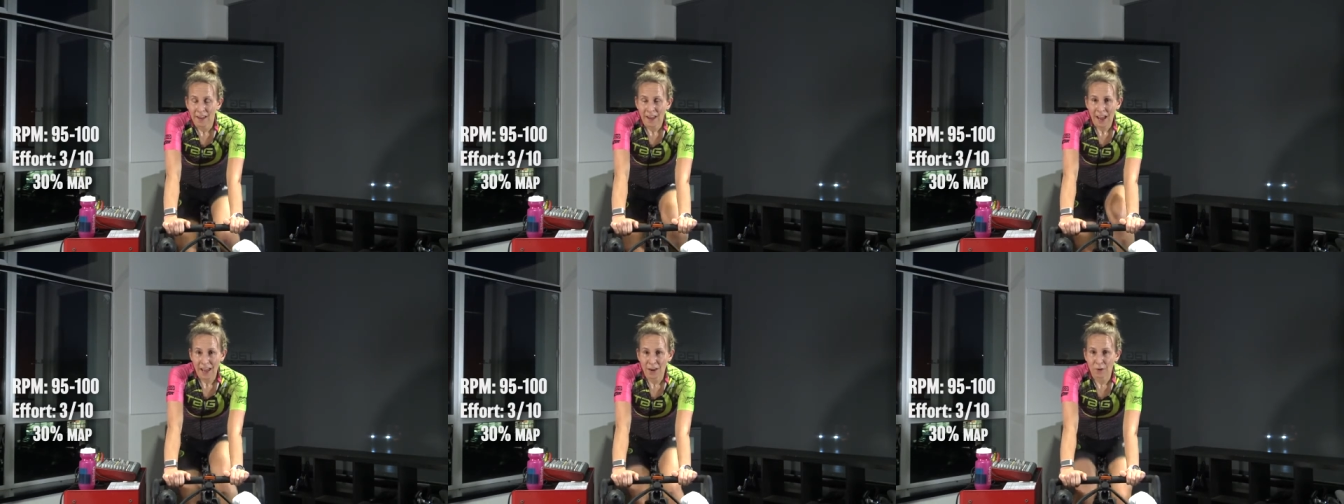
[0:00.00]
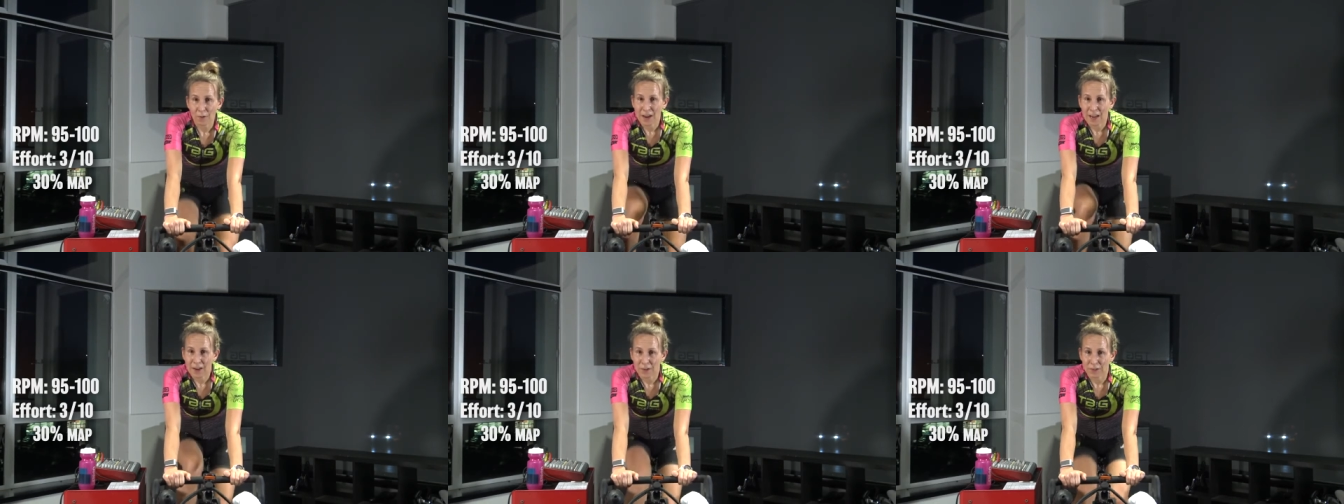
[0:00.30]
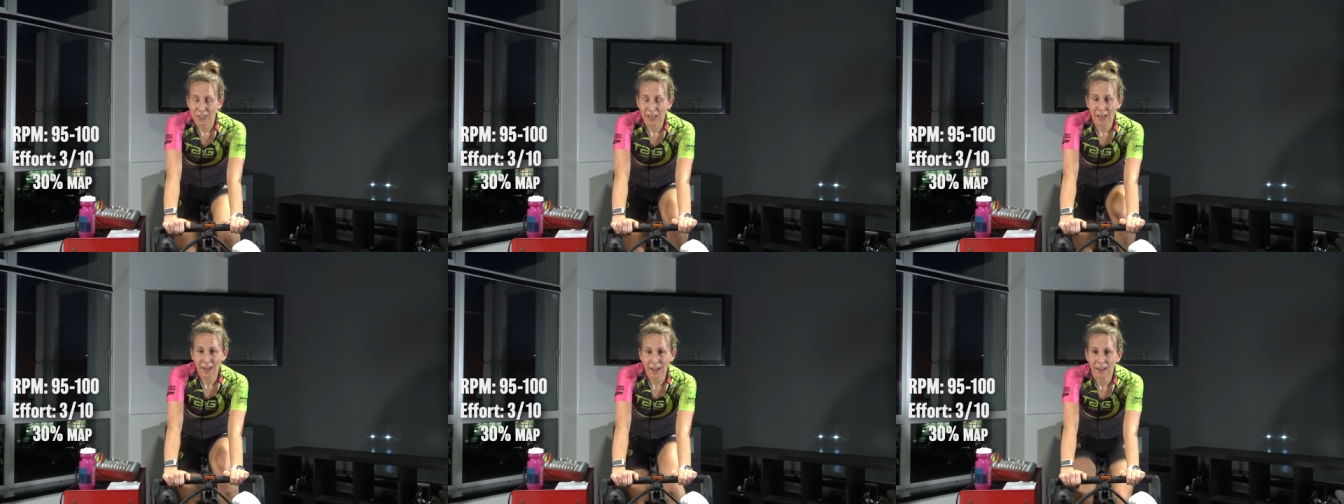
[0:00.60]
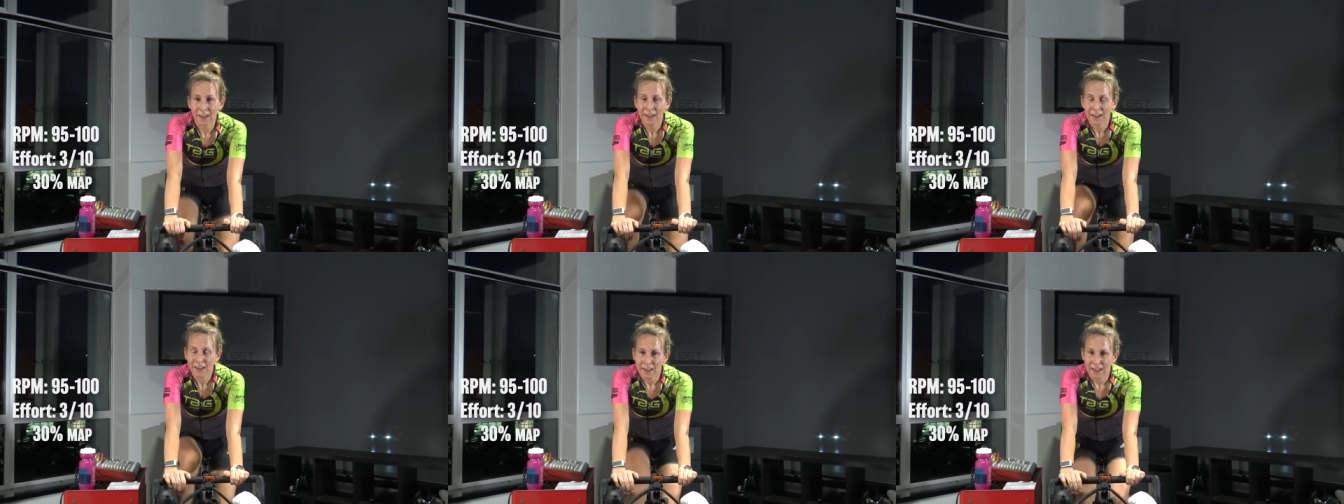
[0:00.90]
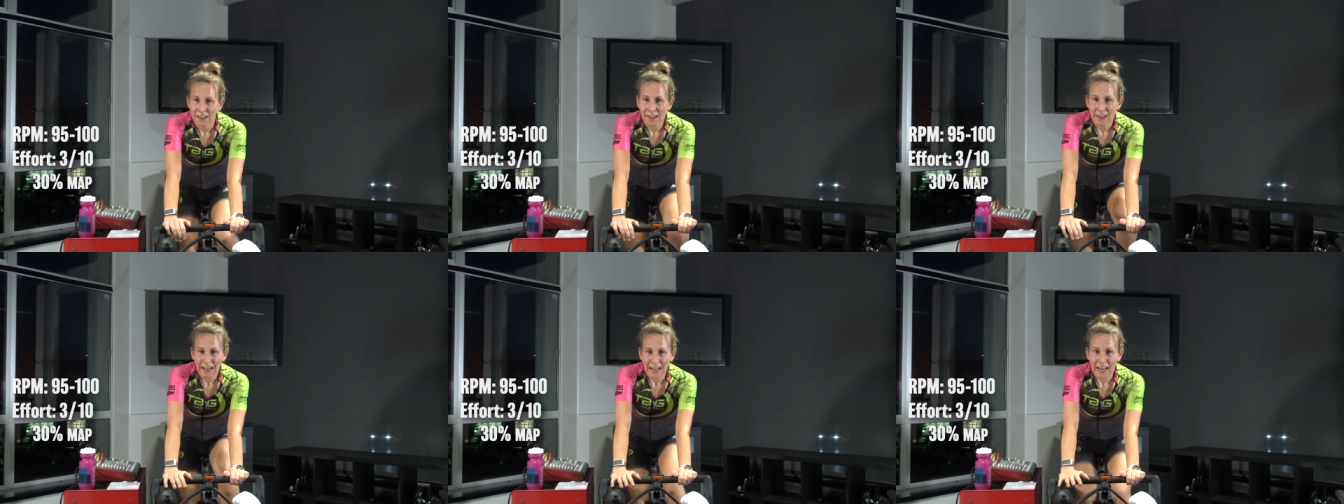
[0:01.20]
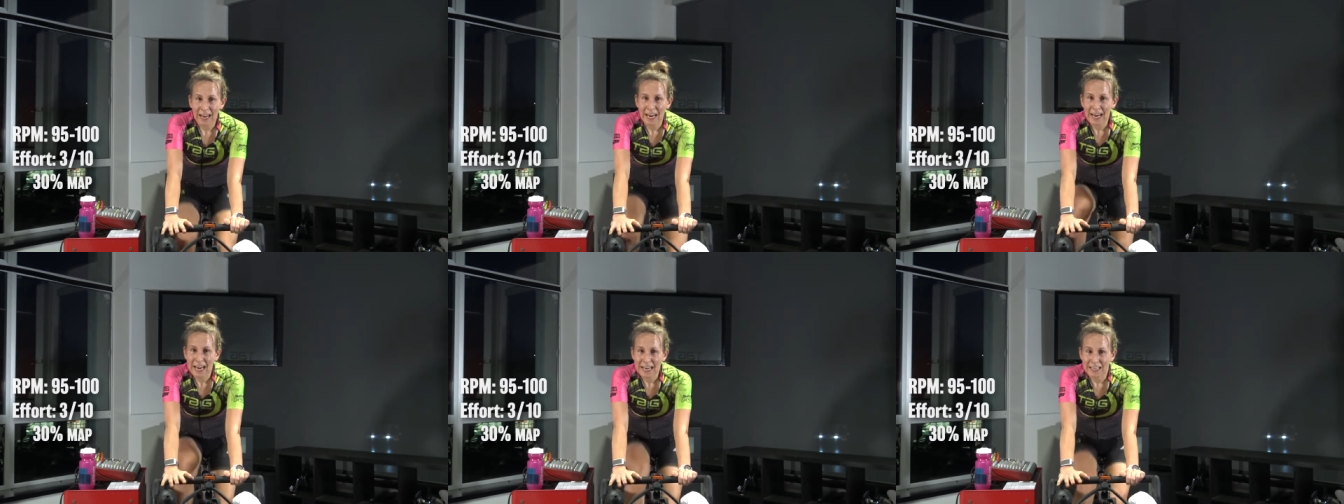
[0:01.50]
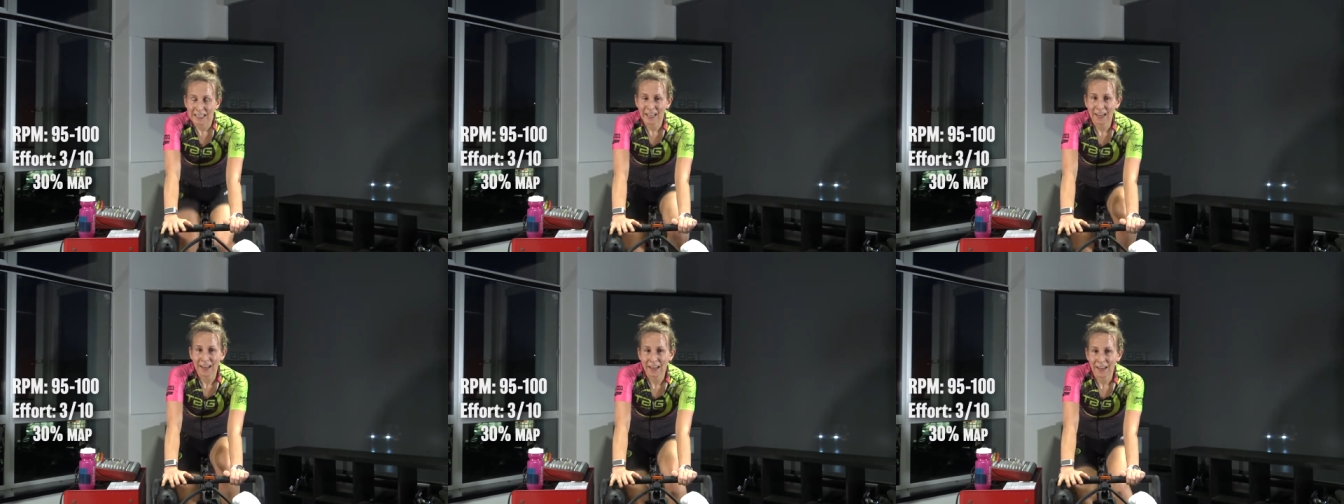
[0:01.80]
at around 8